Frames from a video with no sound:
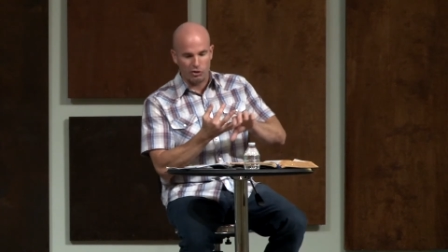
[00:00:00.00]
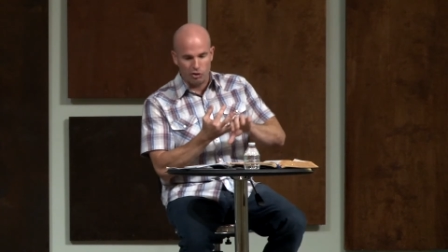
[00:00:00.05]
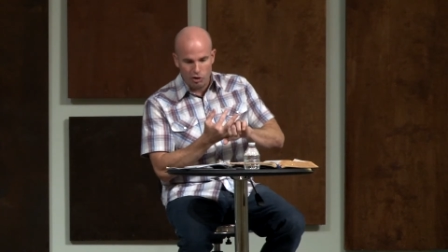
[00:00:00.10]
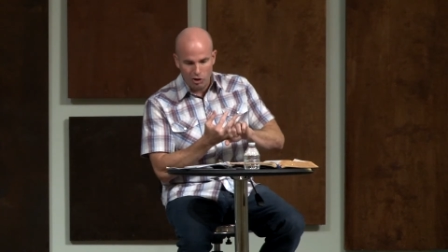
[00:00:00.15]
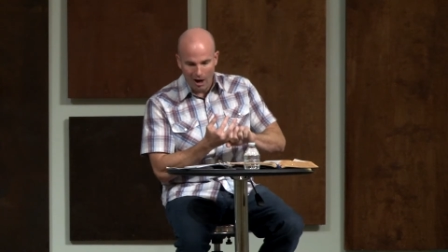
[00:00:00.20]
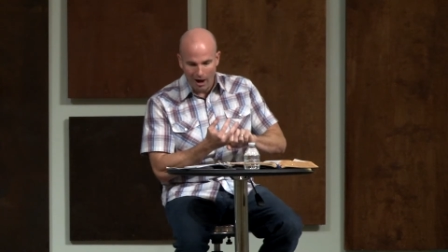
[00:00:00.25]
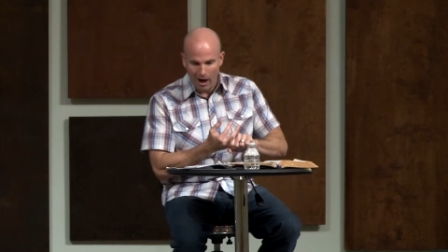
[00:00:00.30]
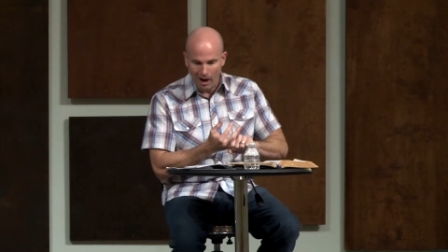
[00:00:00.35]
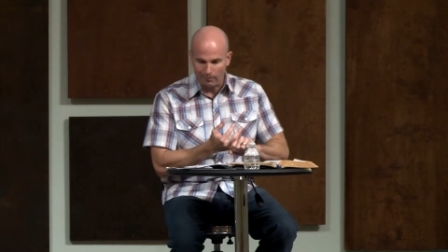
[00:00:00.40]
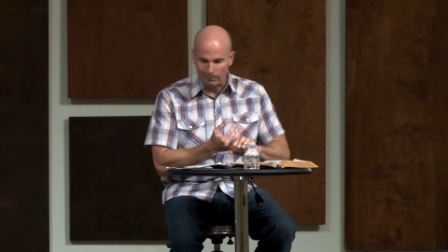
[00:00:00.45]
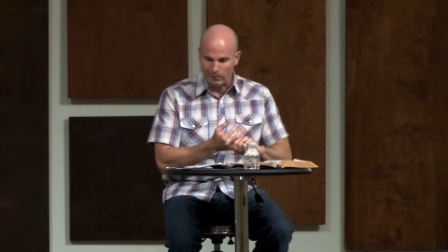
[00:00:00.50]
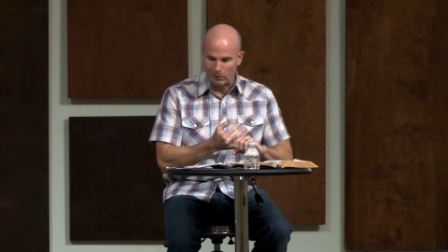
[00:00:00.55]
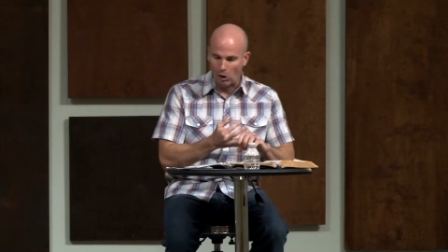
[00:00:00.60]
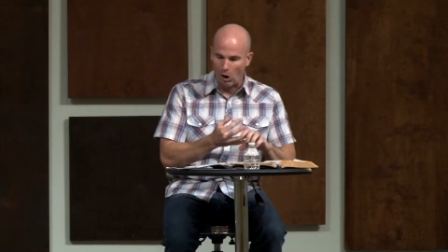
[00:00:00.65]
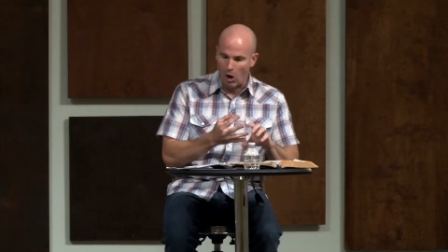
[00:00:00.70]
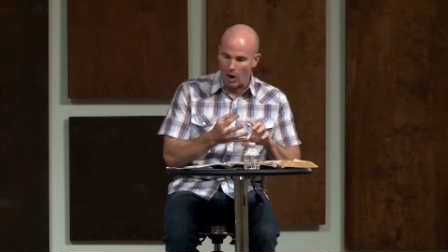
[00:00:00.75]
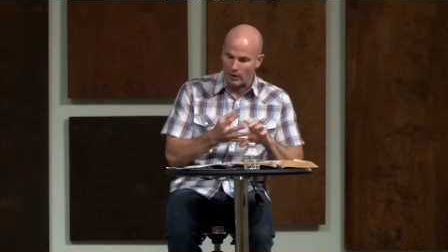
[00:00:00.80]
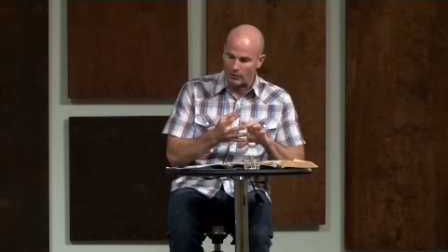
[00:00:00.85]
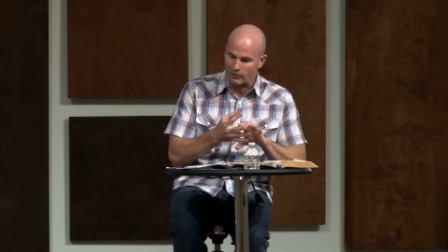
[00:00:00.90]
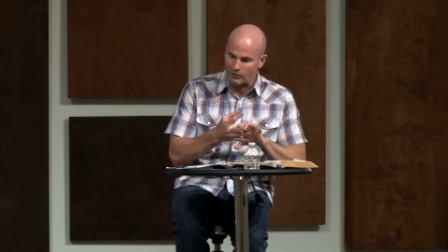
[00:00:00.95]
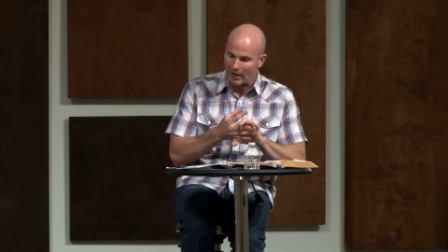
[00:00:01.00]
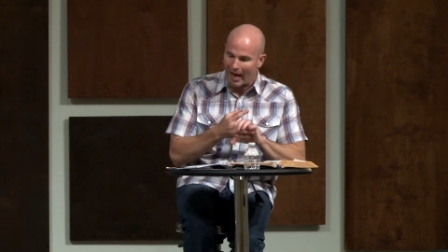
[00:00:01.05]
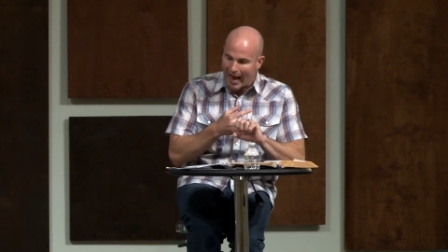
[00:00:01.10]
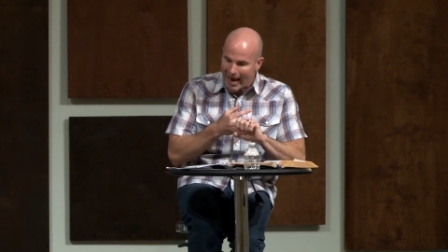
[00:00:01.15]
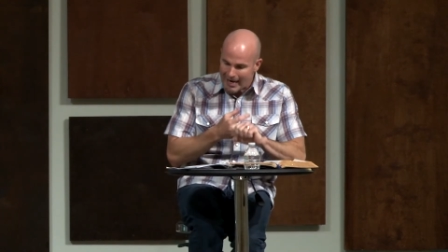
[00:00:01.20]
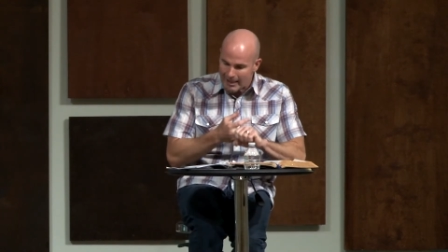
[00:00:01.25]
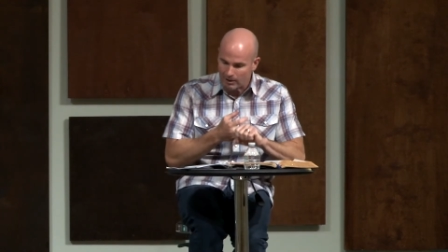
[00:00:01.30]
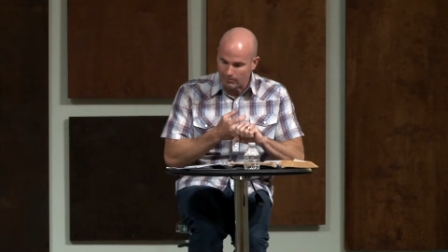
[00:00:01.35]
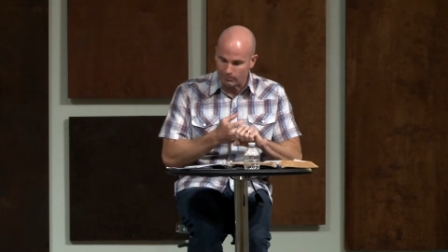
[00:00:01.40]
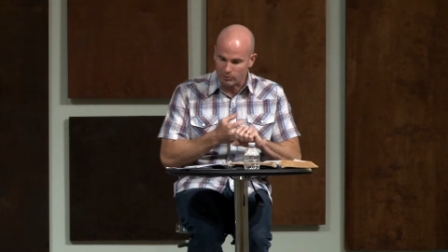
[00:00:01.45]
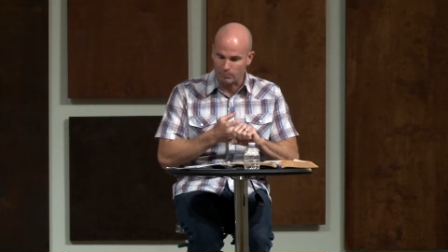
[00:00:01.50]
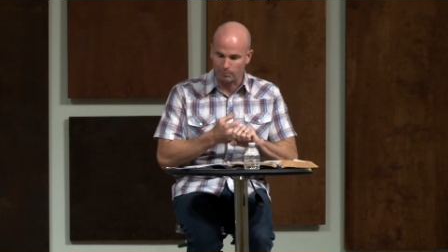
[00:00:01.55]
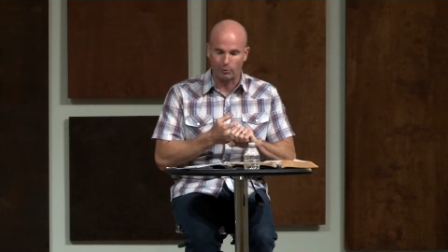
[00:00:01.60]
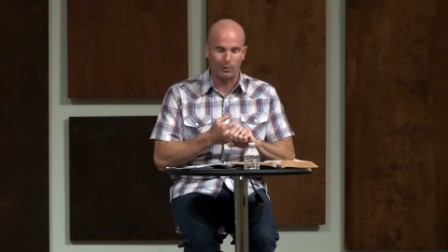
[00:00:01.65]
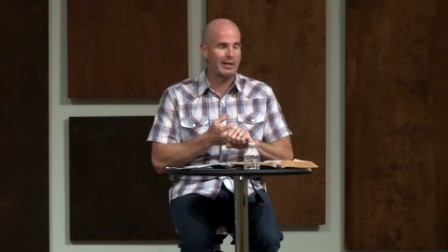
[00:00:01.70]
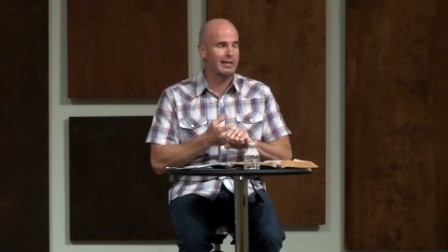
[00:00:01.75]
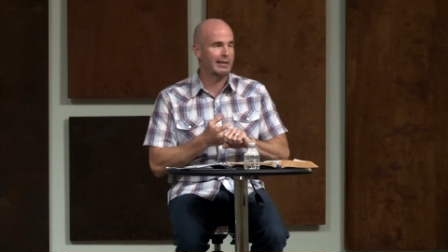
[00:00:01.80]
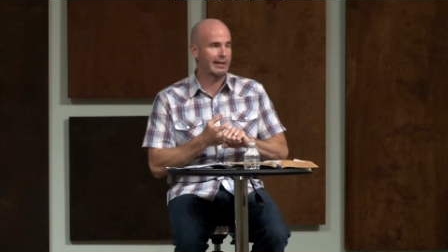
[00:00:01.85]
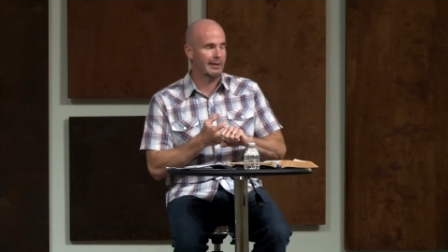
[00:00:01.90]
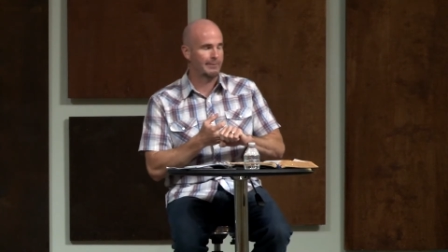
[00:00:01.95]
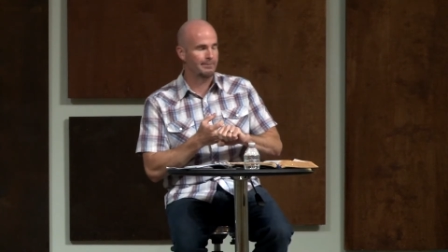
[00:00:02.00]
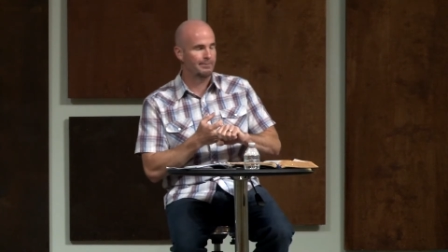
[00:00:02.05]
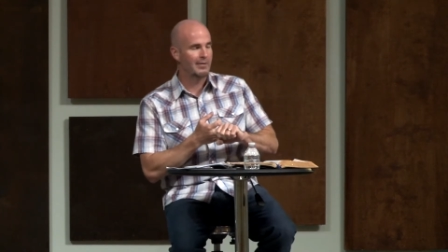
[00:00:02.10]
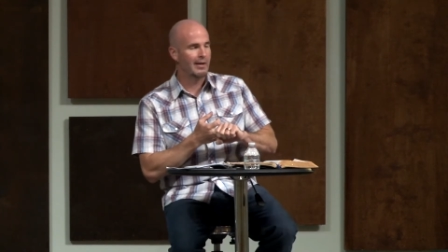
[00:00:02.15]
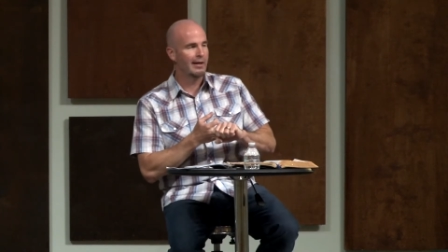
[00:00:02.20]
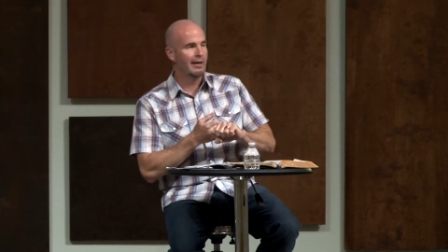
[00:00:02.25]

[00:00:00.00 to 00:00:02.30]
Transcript: job loss, items breaking.